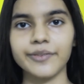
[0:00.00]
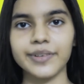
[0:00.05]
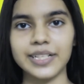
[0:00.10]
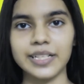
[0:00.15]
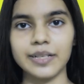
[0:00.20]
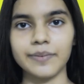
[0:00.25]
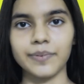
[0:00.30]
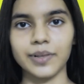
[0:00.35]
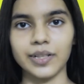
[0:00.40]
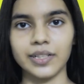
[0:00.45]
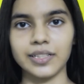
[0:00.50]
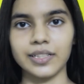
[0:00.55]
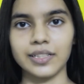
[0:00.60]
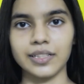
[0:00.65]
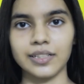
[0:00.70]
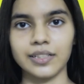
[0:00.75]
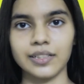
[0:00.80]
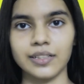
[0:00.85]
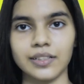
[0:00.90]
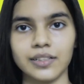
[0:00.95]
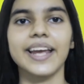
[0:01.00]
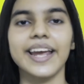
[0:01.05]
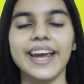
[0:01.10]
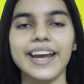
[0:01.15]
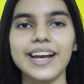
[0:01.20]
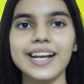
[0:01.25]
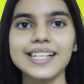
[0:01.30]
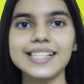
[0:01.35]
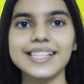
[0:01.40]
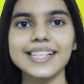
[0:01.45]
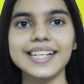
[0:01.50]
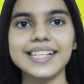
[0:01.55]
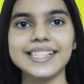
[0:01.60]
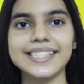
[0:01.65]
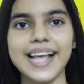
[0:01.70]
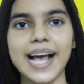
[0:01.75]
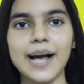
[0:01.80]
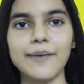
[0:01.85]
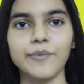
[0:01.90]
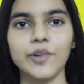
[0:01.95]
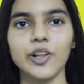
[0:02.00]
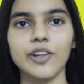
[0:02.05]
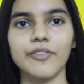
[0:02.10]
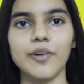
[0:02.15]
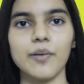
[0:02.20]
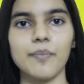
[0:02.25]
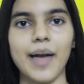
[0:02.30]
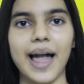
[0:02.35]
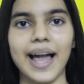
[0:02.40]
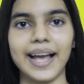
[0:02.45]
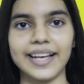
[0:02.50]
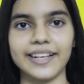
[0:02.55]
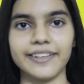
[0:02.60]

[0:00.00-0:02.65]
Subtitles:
readability. Here is an example of a MAC